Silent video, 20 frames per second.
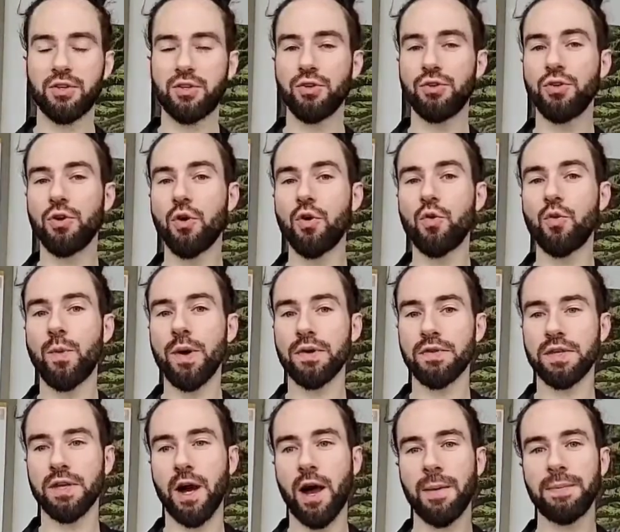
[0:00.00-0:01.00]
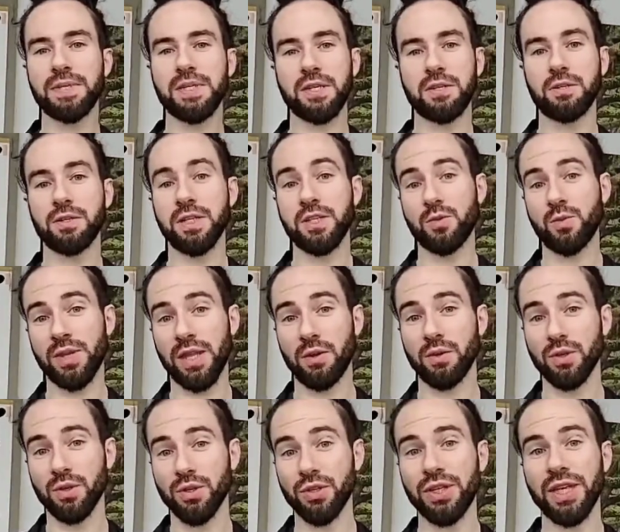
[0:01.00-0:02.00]
to know where the obstacle is without
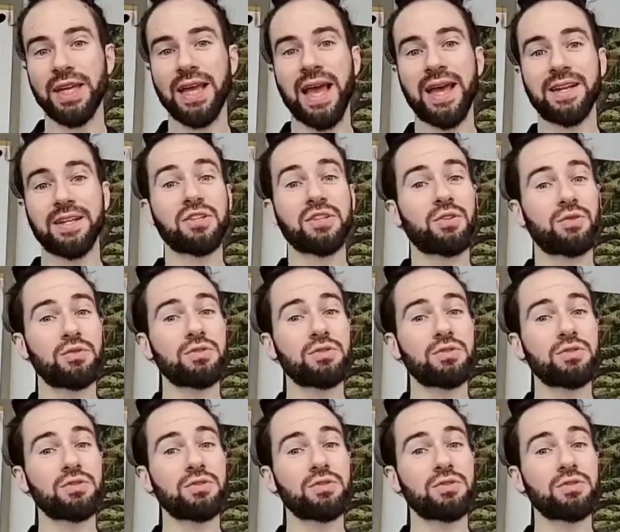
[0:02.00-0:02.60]
looking at it. So